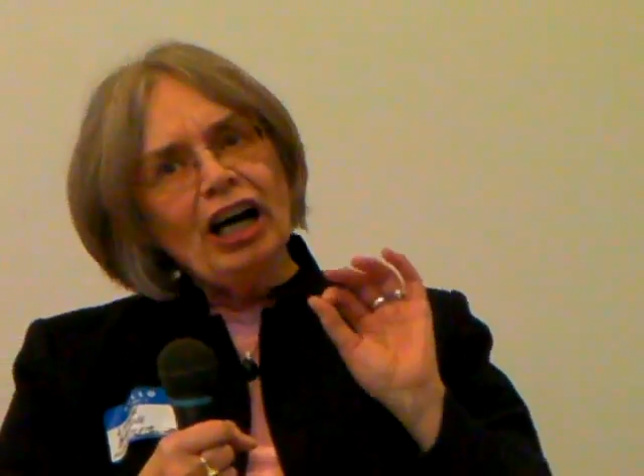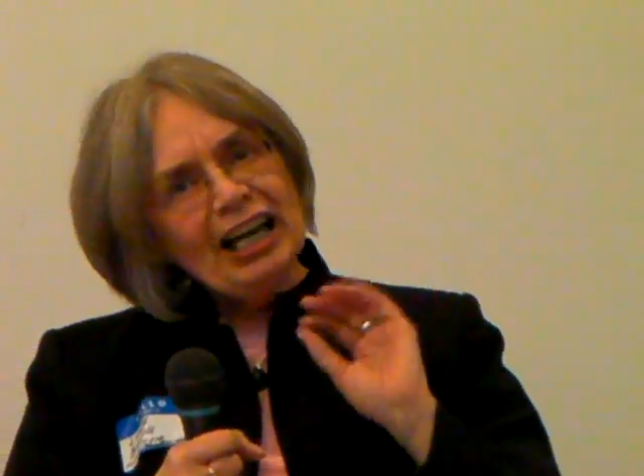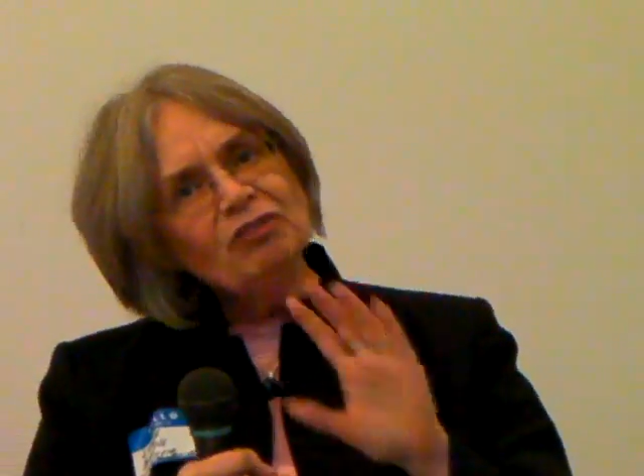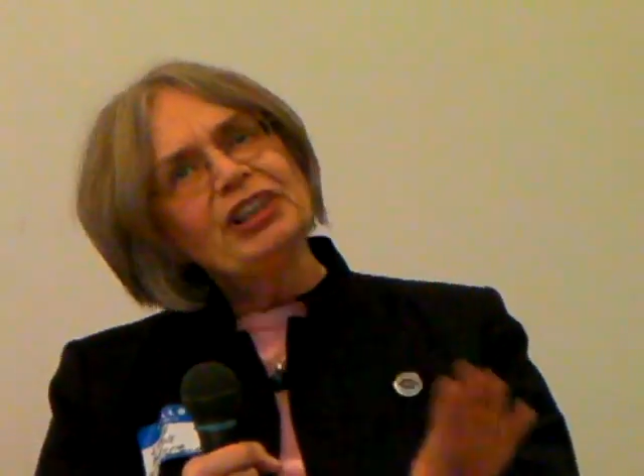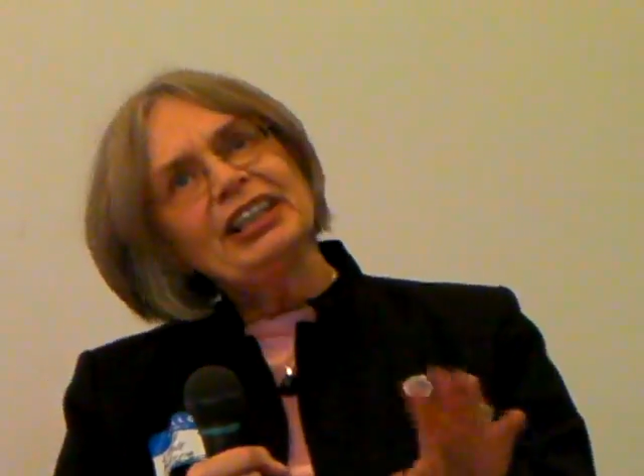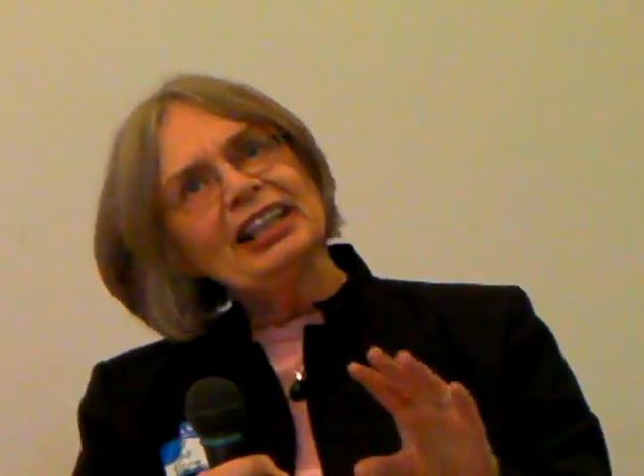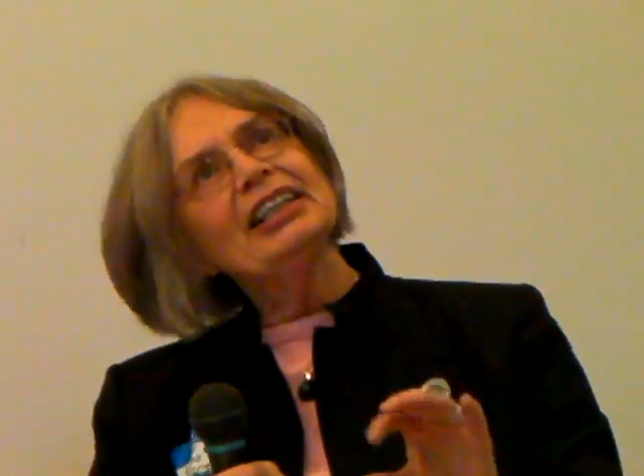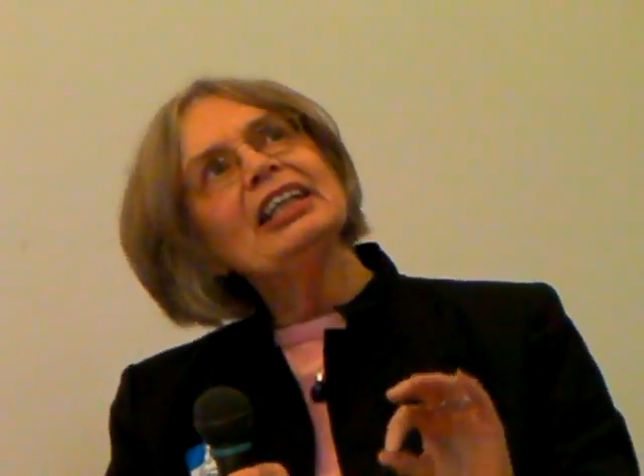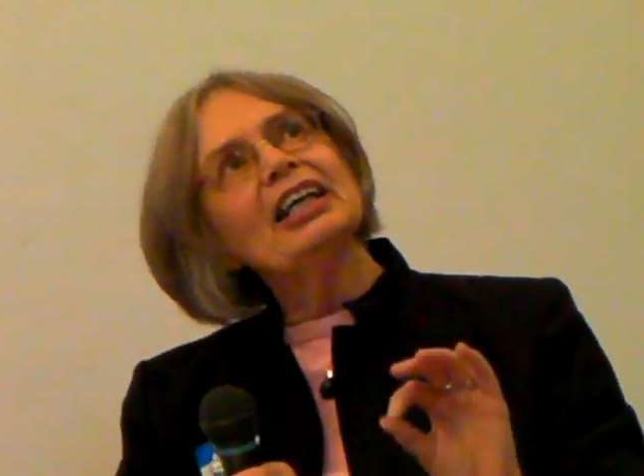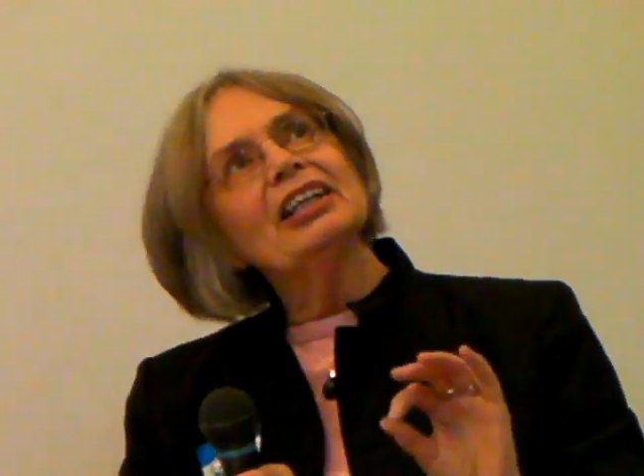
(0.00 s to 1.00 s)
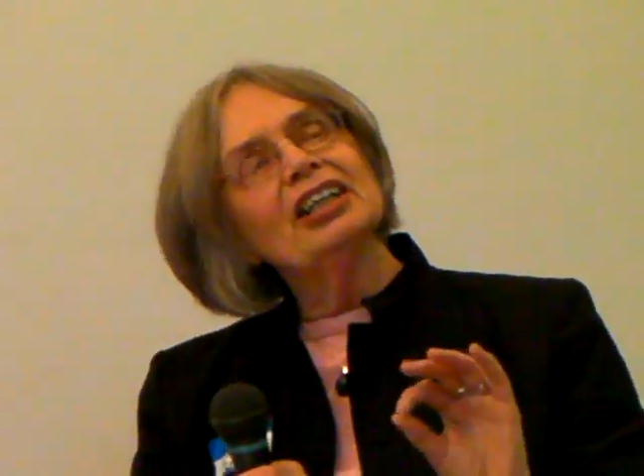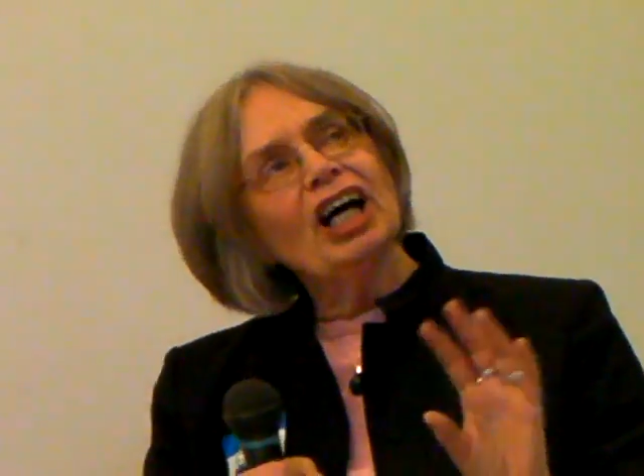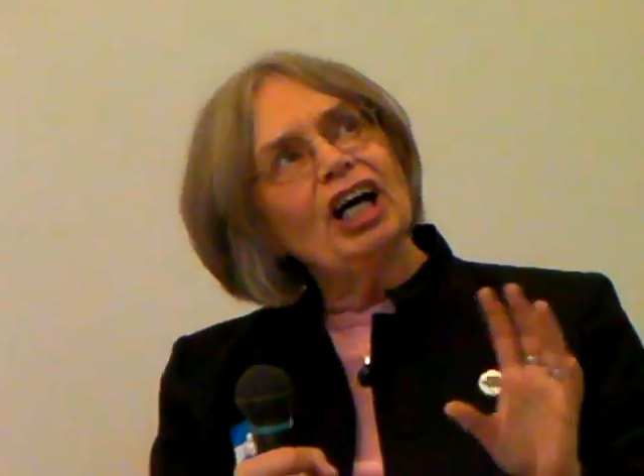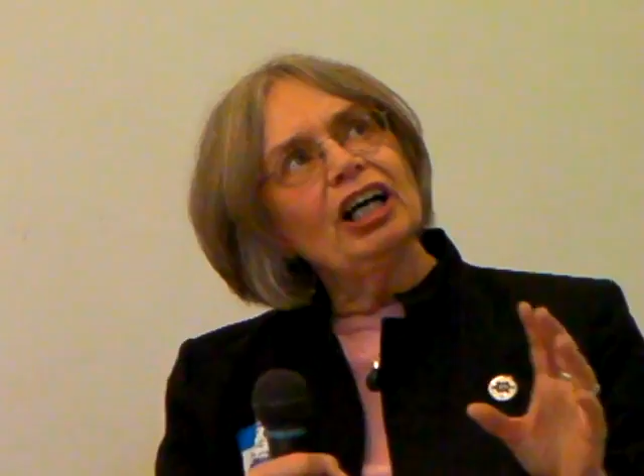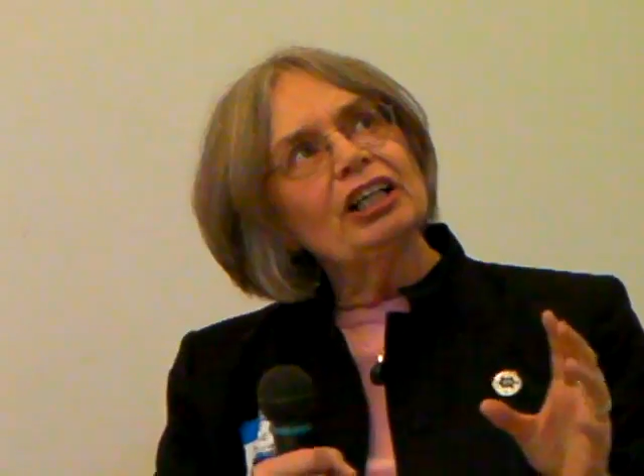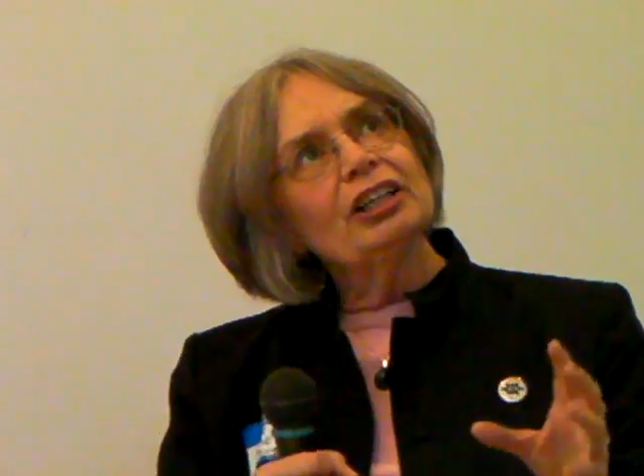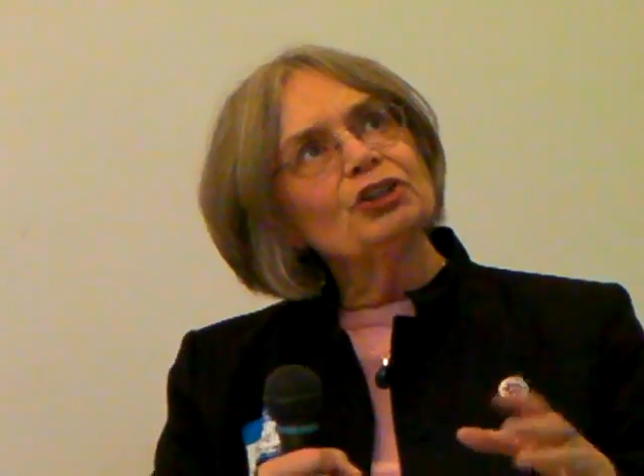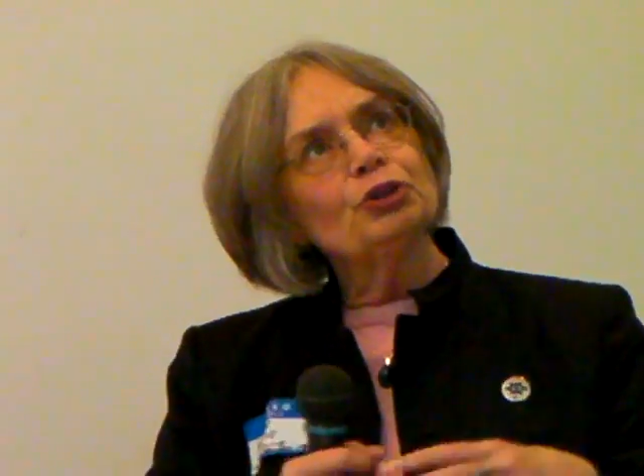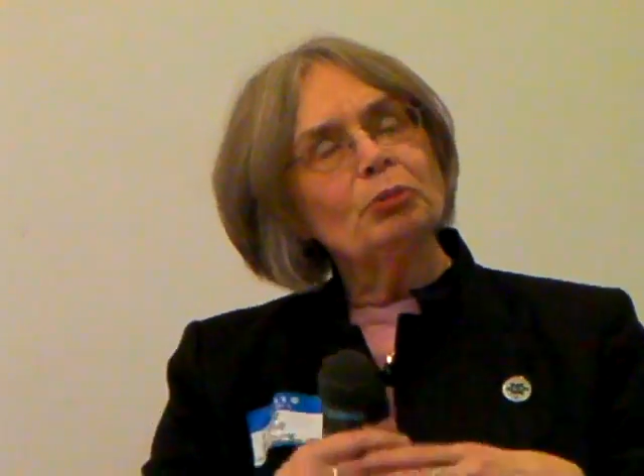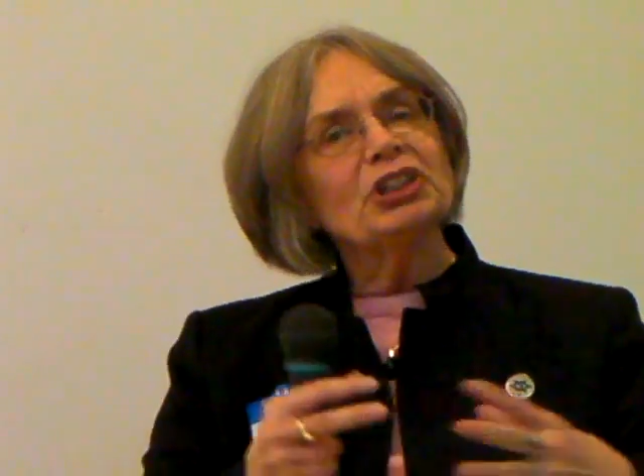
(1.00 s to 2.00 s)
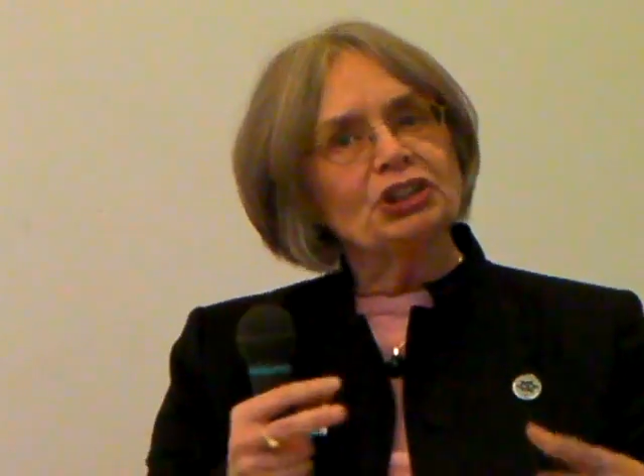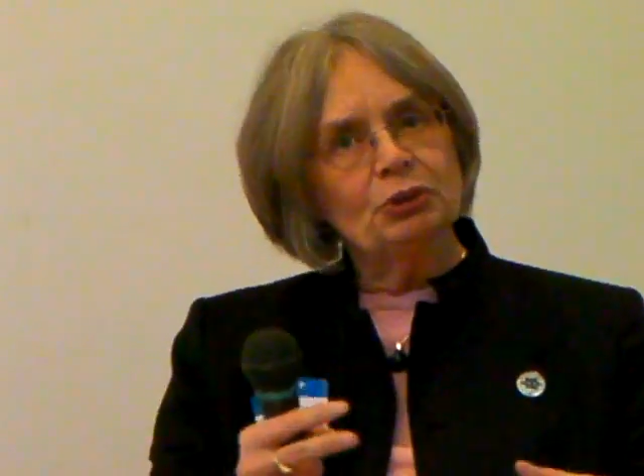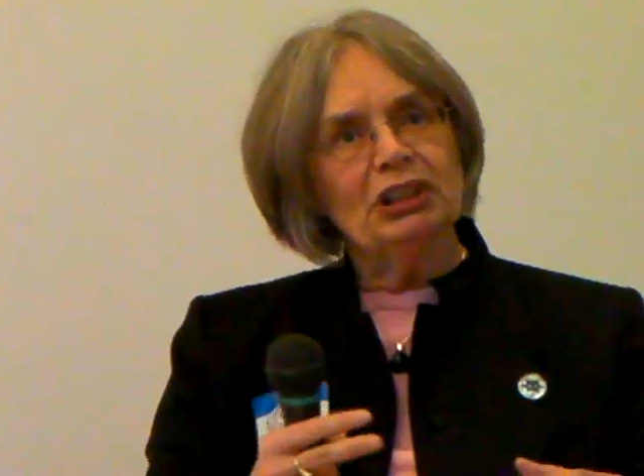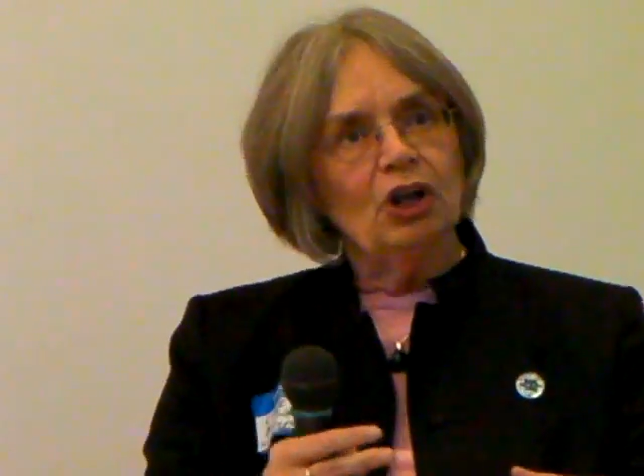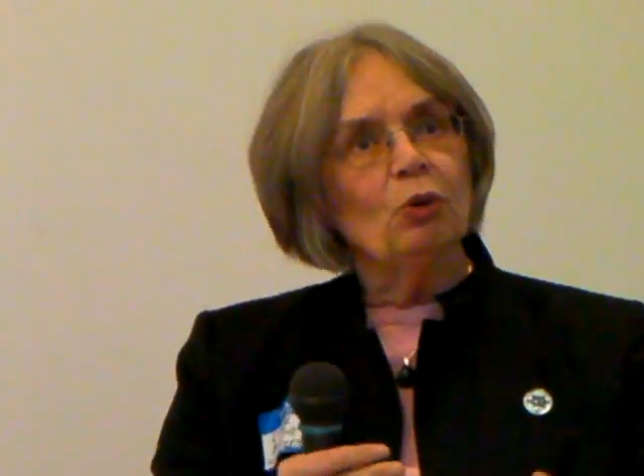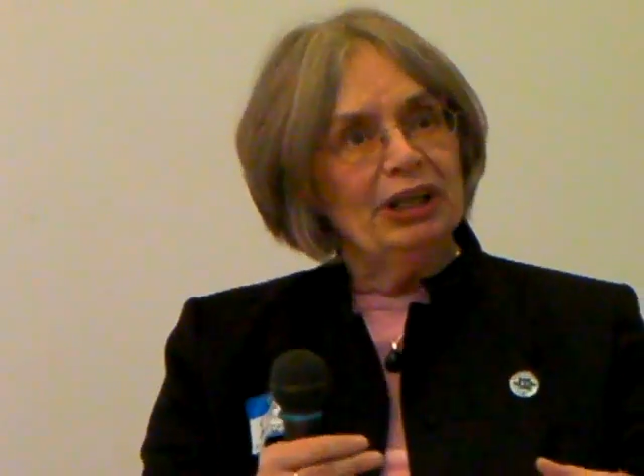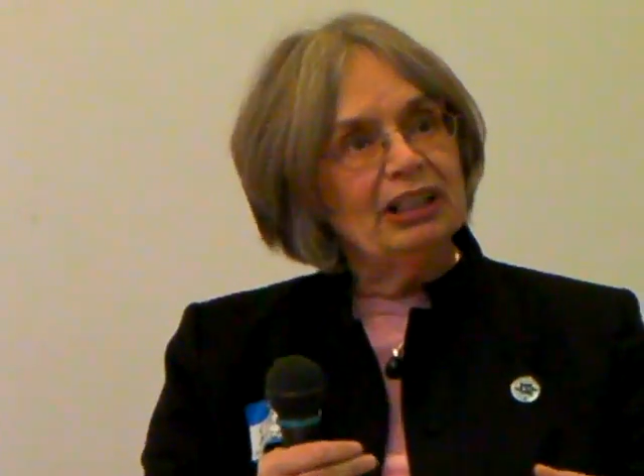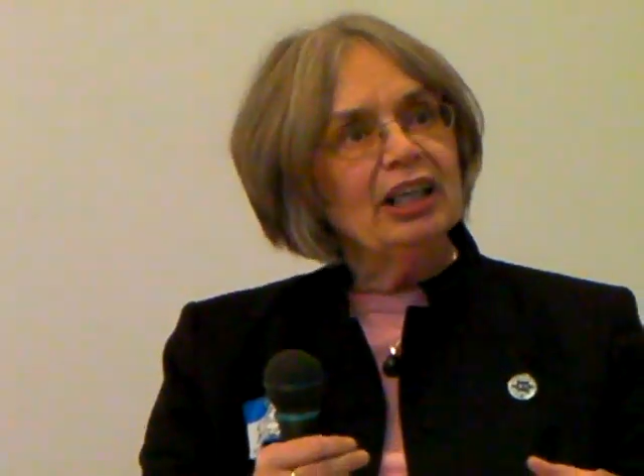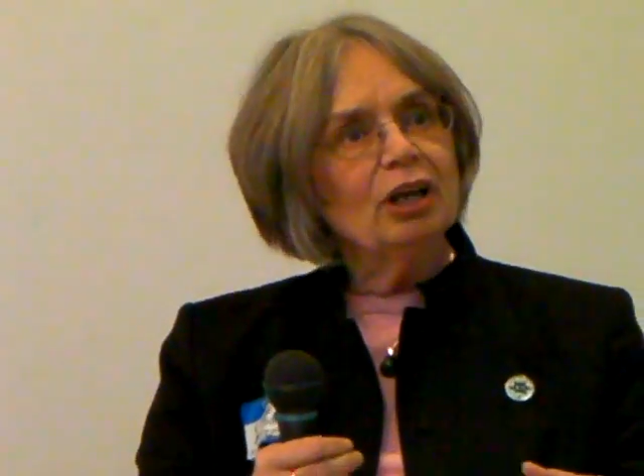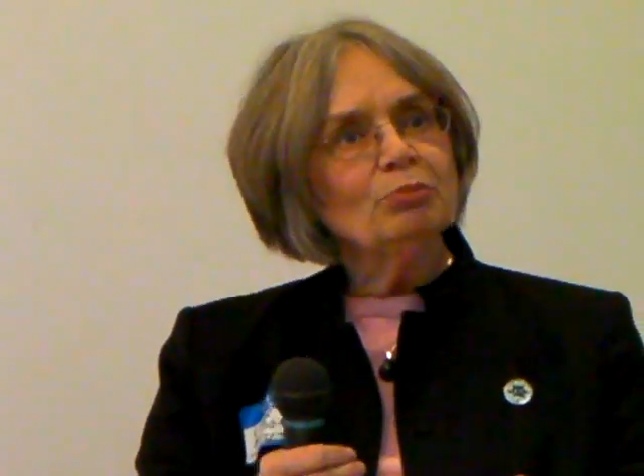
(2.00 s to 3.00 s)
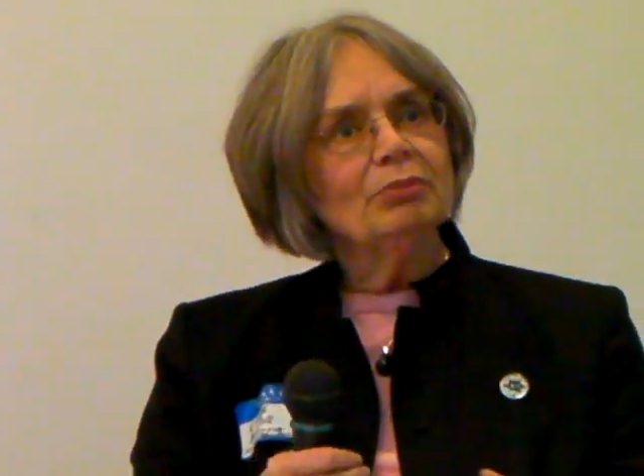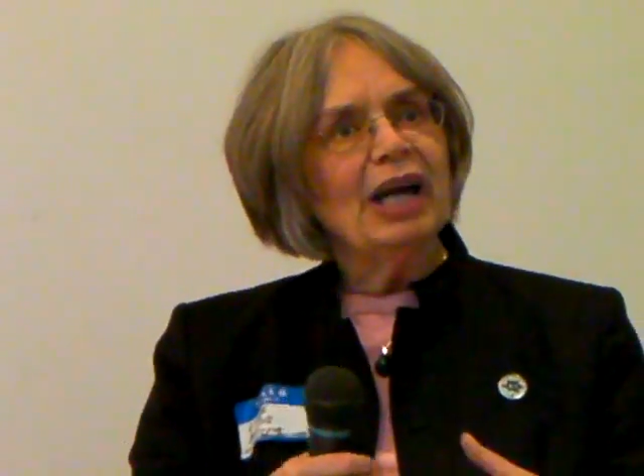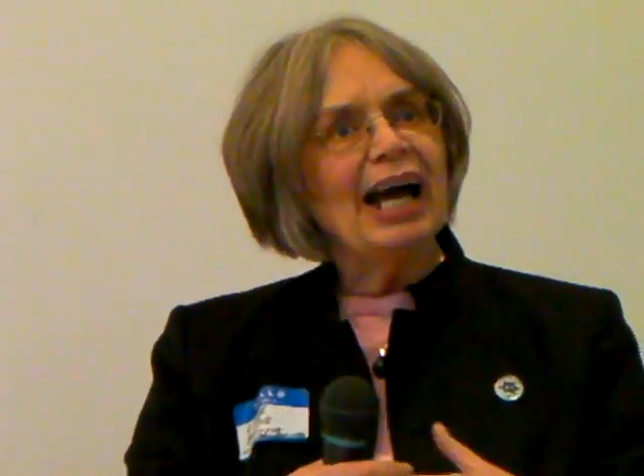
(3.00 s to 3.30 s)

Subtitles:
everything that contributes to a low income